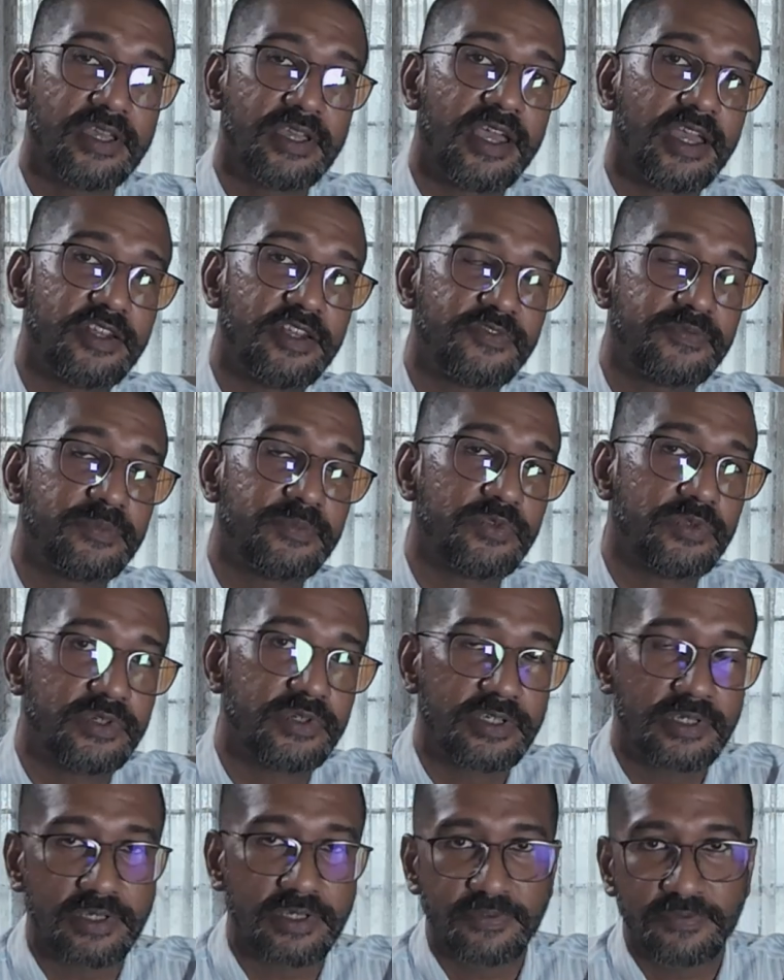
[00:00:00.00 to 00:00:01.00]
And if
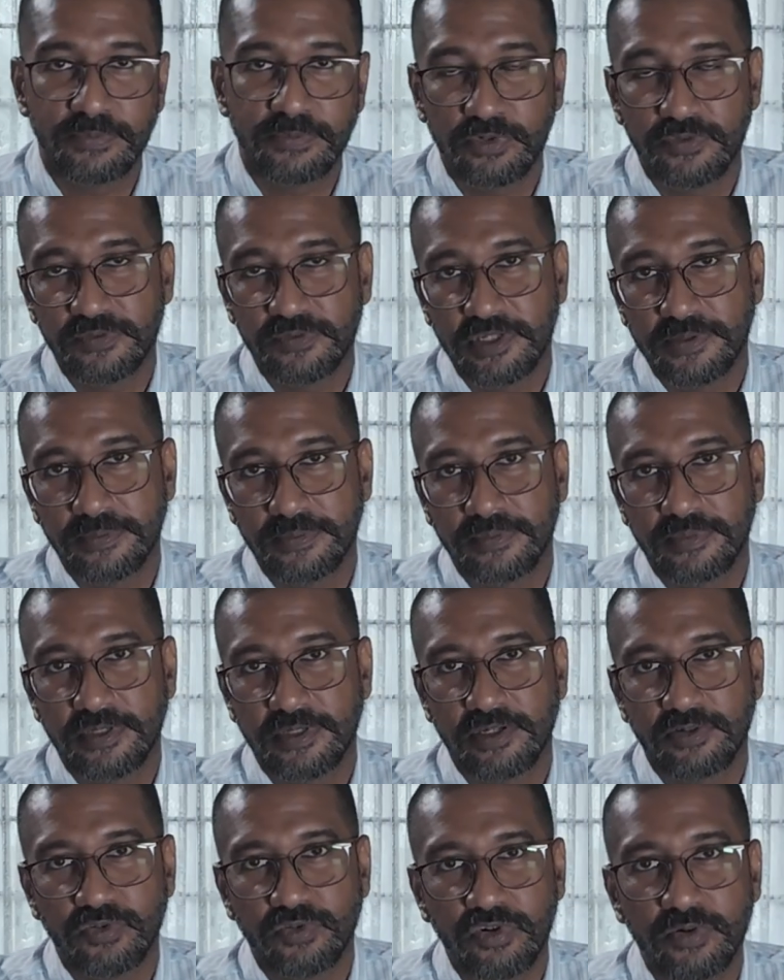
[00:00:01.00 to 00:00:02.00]
more of them
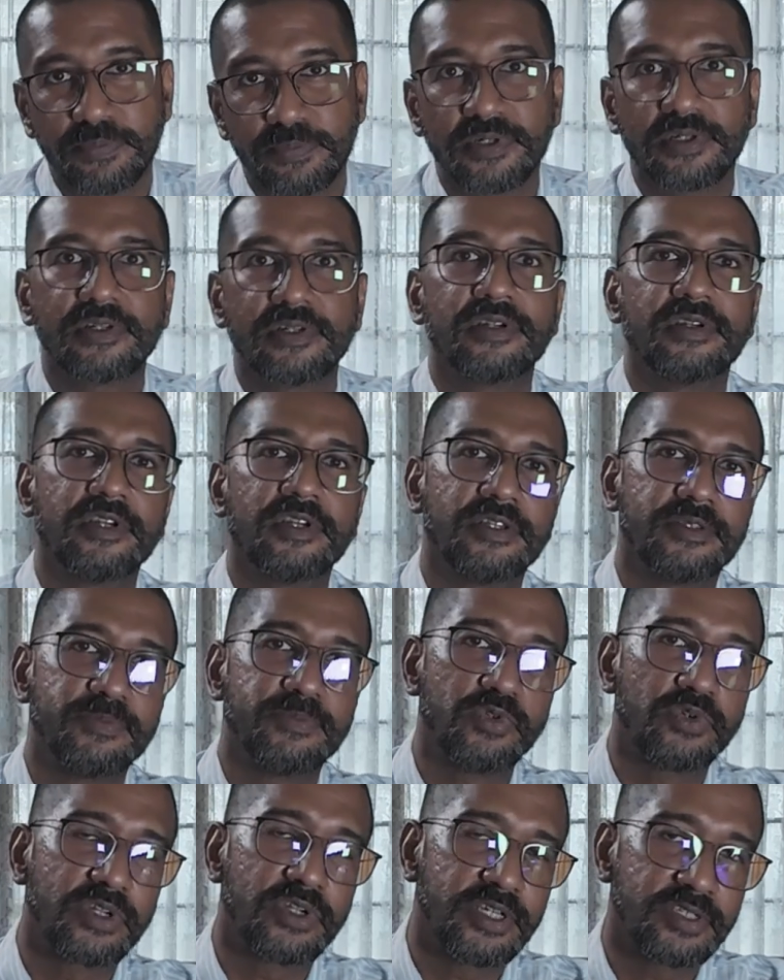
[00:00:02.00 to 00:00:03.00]
get opened,
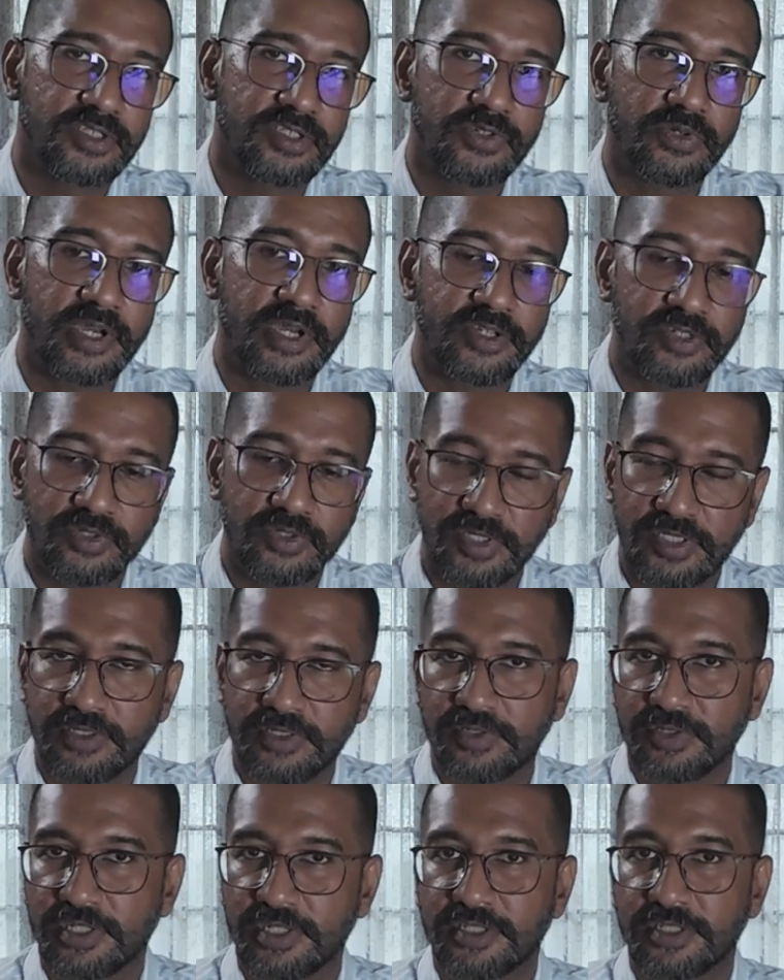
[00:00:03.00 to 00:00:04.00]
more clicks go high. You see,
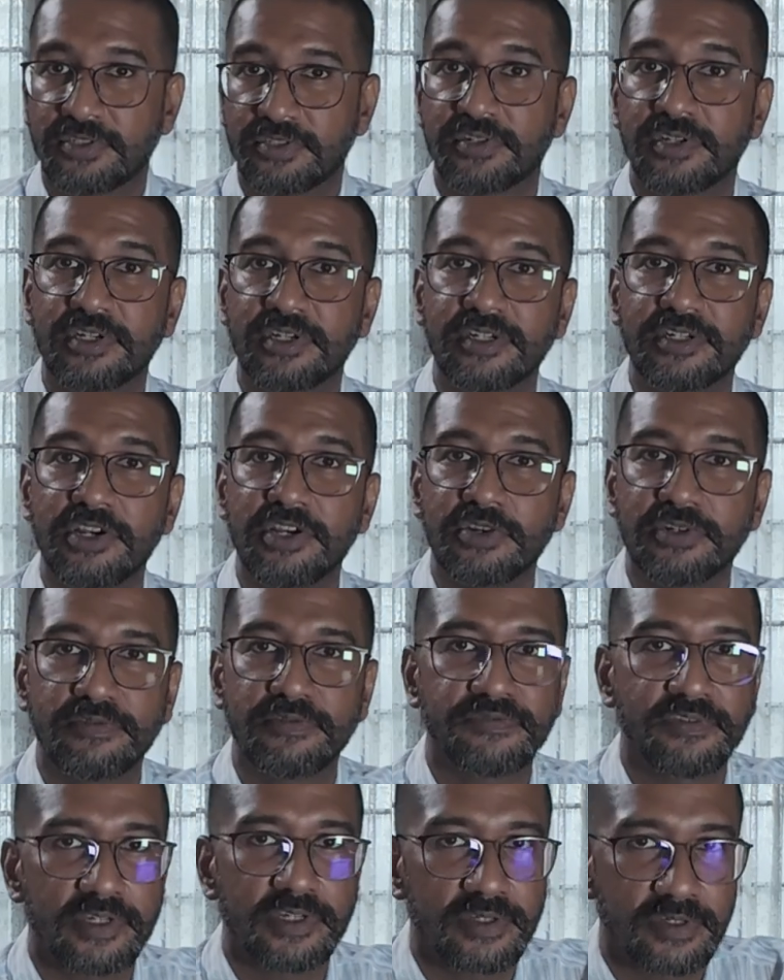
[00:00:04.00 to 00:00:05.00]
so there's a trickle down
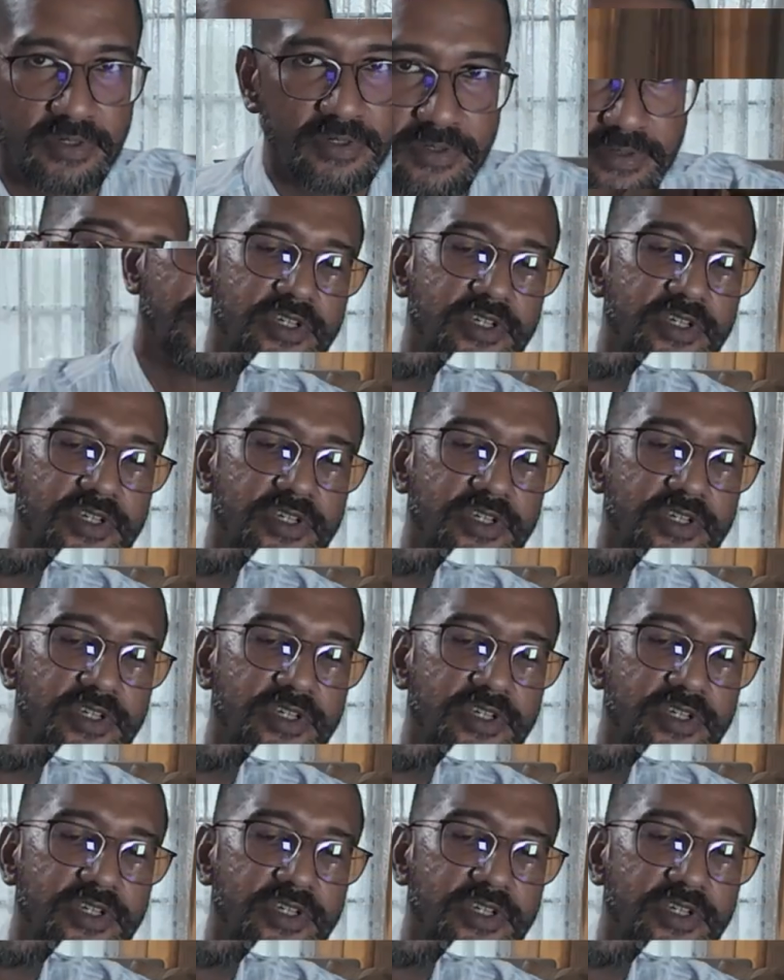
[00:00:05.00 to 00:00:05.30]
effect.